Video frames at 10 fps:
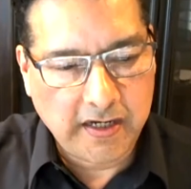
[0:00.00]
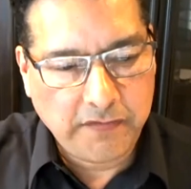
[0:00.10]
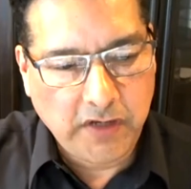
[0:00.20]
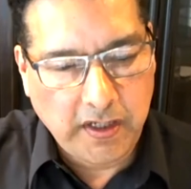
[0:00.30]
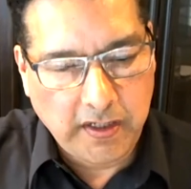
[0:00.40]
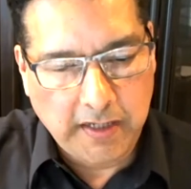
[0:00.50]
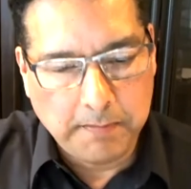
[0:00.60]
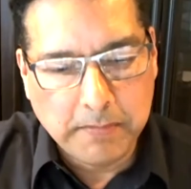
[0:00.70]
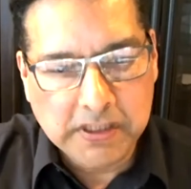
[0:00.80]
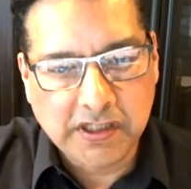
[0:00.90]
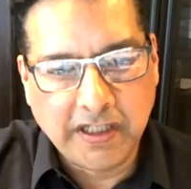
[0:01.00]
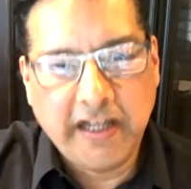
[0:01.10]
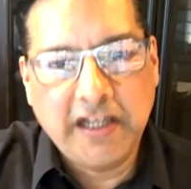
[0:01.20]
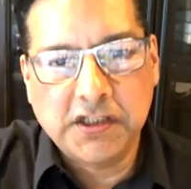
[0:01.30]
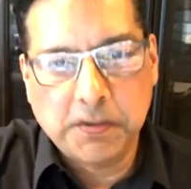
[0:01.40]
of a
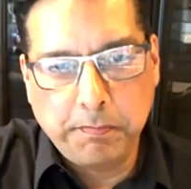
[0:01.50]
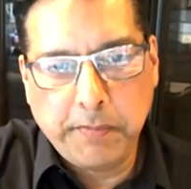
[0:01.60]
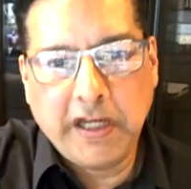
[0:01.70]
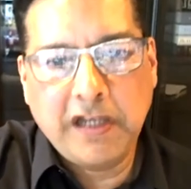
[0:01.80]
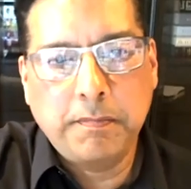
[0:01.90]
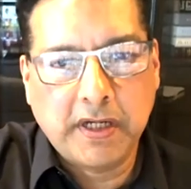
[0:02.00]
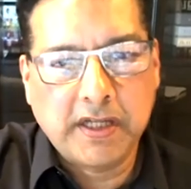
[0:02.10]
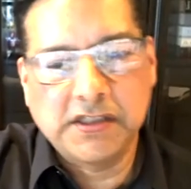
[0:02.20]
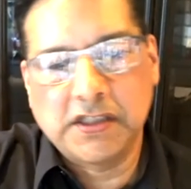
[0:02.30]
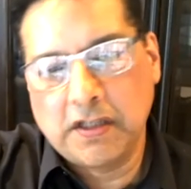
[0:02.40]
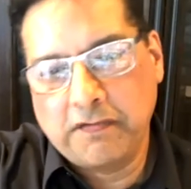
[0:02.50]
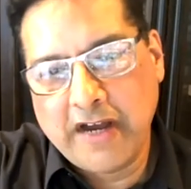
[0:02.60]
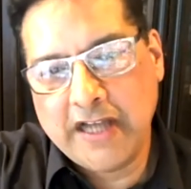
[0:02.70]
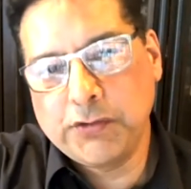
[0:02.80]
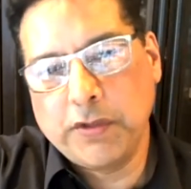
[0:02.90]
miscellaneous meeting because it's
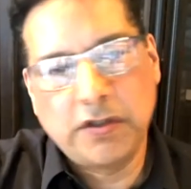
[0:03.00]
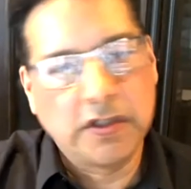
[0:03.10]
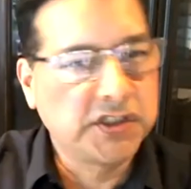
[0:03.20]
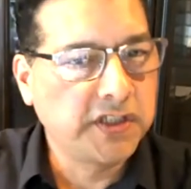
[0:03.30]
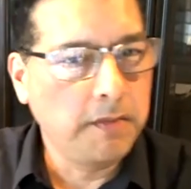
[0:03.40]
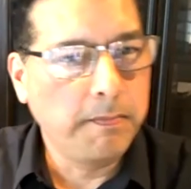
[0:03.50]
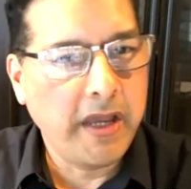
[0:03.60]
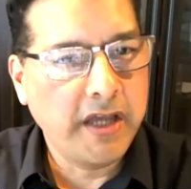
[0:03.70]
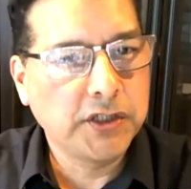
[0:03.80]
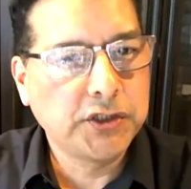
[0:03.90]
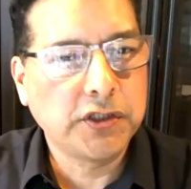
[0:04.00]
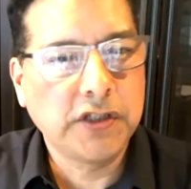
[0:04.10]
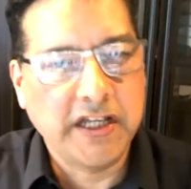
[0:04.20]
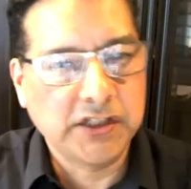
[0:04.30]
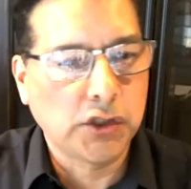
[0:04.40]
advisory to the city manager.
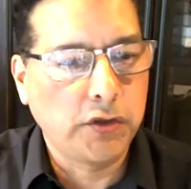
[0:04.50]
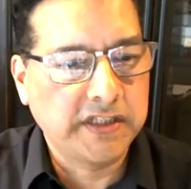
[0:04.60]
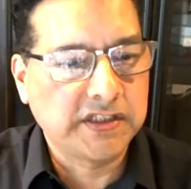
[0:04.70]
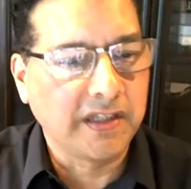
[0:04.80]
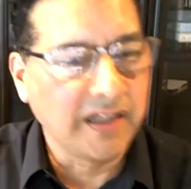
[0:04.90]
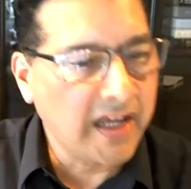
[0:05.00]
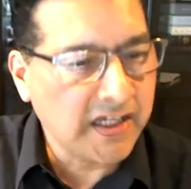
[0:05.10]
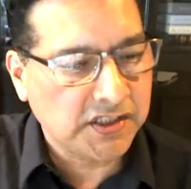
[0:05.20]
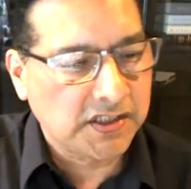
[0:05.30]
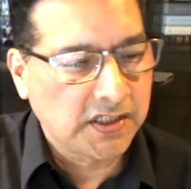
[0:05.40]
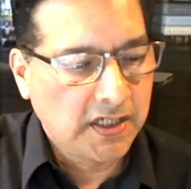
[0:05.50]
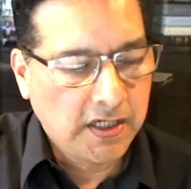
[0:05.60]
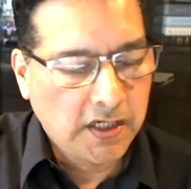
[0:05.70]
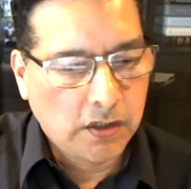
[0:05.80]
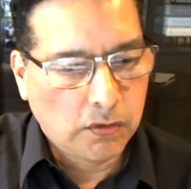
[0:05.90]
And so it's less
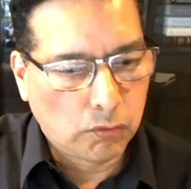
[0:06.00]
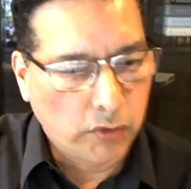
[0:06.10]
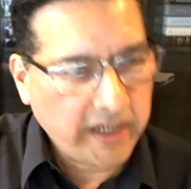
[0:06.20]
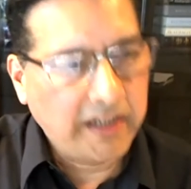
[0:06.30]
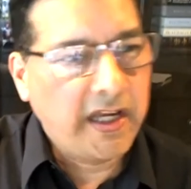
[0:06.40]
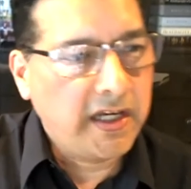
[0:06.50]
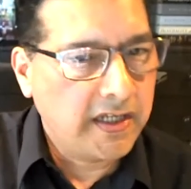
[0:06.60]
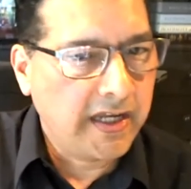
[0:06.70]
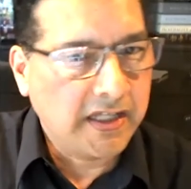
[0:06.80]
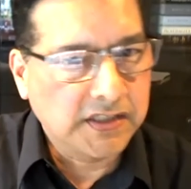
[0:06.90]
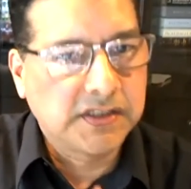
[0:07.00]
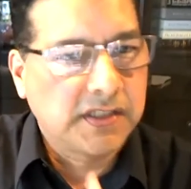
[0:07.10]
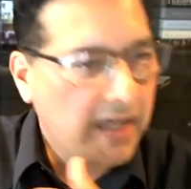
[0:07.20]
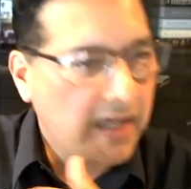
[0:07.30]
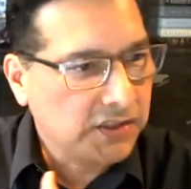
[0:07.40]
regulated as
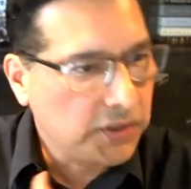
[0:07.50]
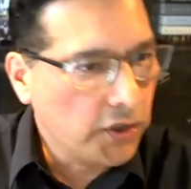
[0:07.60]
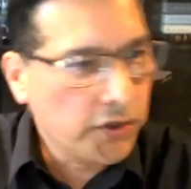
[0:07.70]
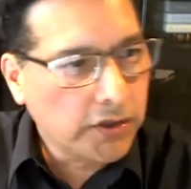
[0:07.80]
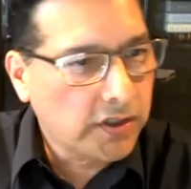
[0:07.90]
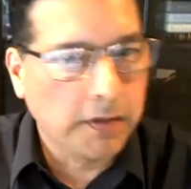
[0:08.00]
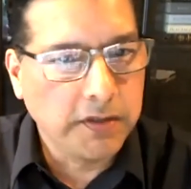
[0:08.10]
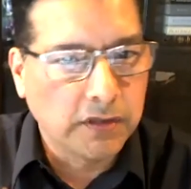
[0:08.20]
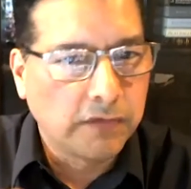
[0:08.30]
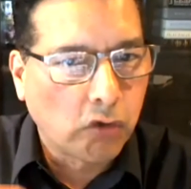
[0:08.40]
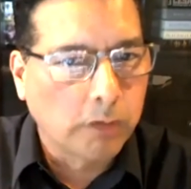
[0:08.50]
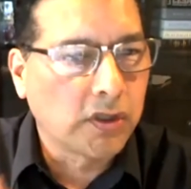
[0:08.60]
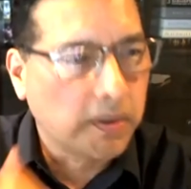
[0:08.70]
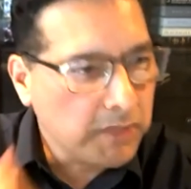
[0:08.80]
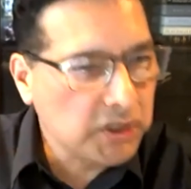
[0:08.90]
the other, you know, formal
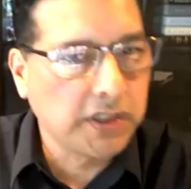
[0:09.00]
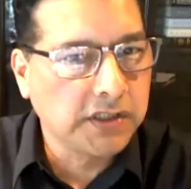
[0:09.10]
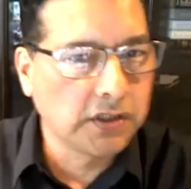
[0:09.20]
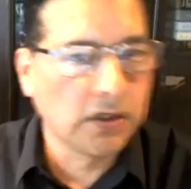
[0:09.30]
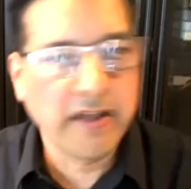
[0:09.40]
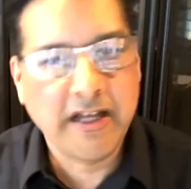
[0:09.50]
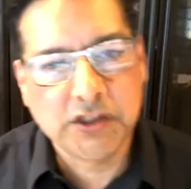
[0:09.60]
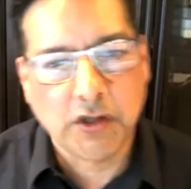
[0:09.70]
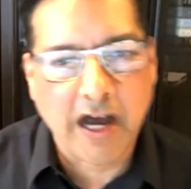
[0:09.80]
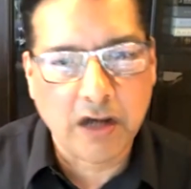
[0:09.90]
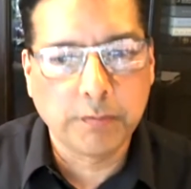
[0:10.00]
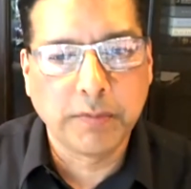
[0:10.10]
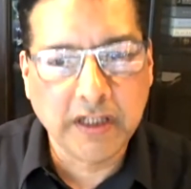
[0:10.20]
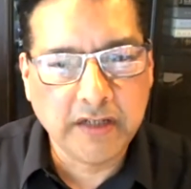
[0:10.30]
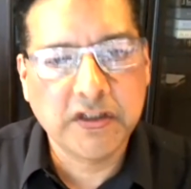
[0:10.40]
commissions and all that. So I don't
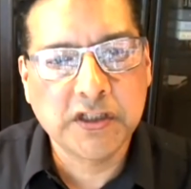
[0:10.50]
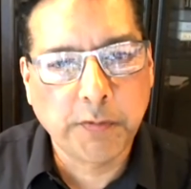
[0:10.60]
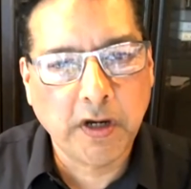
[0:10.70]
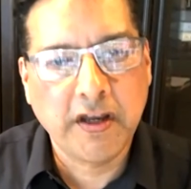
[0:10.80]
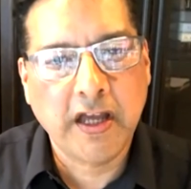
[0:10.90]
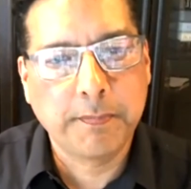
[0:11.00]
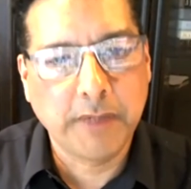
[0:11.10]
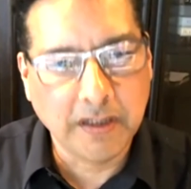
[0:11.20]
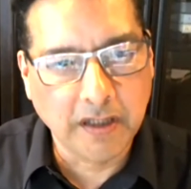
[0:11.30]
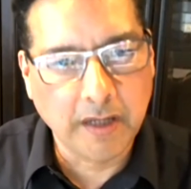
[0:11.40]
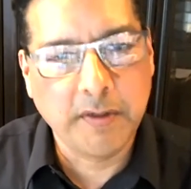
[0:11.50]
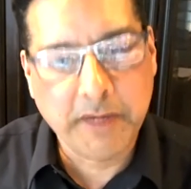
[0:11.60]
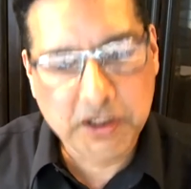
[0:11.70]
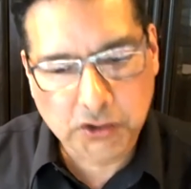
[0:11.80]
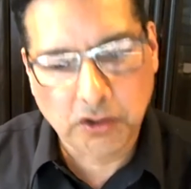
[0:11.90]
believe it is Brown Act, but let me
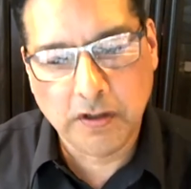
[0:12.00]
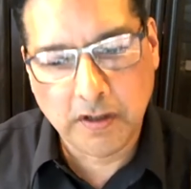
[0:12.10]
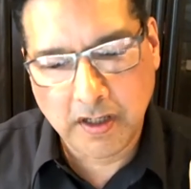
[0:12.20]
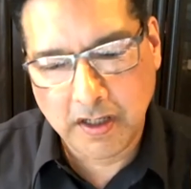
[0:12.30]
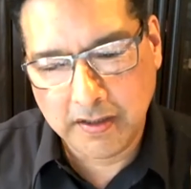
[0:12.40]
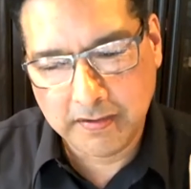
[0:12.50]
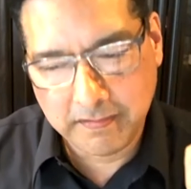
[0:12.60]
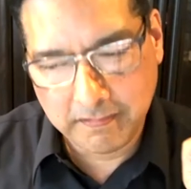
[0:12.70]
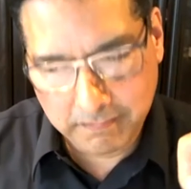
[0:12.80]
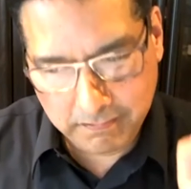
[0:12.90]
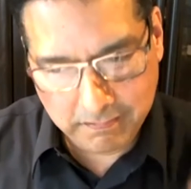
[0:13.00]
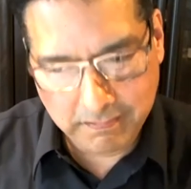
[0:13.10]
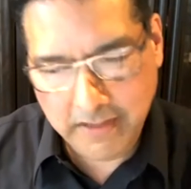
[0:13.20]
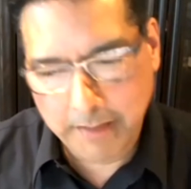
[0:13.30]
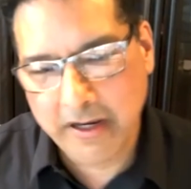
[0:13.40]
make sure
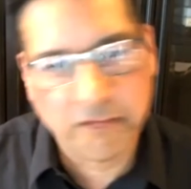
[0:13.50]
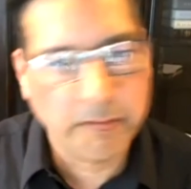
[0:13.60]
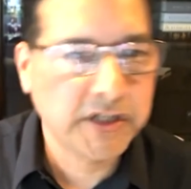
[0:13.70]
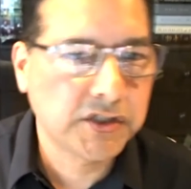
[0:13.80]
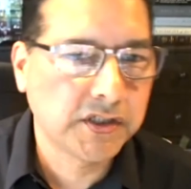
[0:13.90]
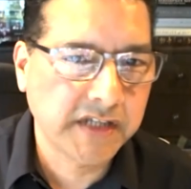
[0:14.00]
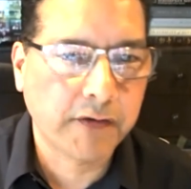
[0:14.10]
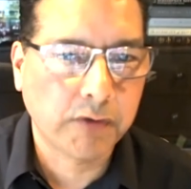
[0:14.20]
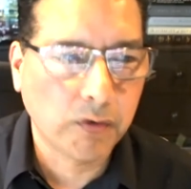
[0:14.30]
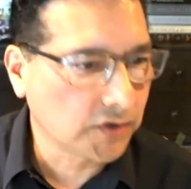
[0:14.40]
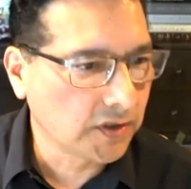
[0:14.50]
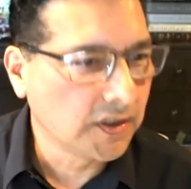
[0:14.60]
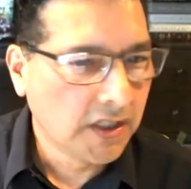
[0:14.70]
that my information is accurate, Walter.